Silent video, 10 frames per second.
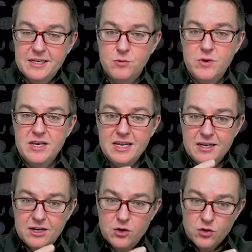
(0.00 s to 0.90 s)
we need to
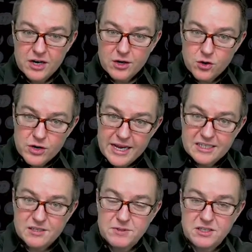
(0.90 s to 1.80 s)
create
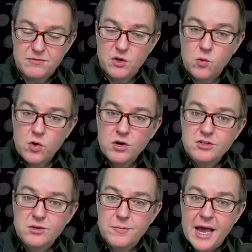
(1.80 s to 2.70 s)
specific
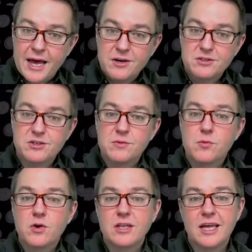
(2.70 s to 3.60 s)
words or patterns that are
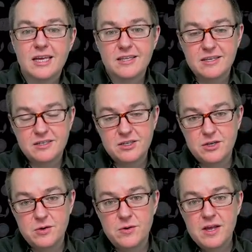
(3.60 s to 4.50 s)
more likely
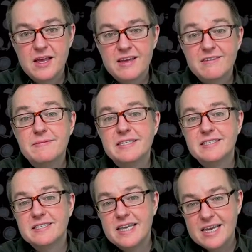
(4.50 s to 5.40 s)
to have been
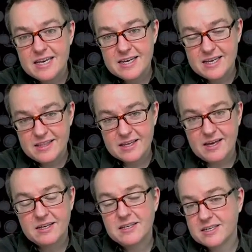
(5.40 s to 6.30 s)
seen in the
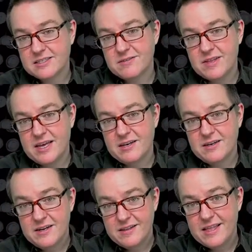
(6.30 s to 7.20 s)
context of
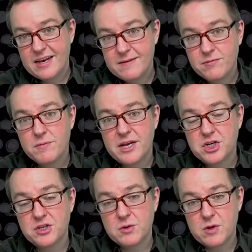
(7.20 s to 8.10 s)
that
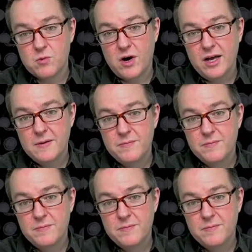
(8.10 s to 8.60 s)
information that we want.